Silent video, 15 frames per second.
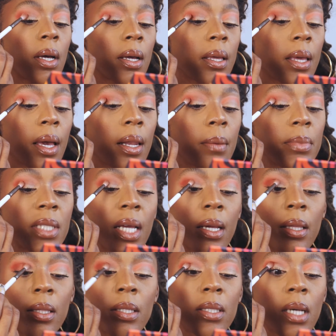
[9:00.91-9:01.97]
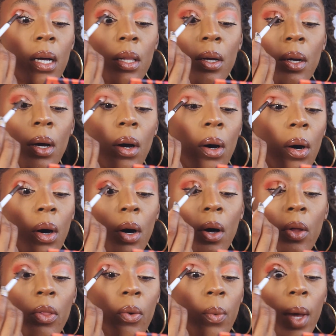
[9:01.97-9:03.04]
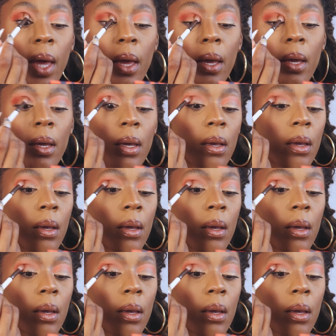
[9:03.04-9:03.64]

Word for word: Again, I'm taking this color all the way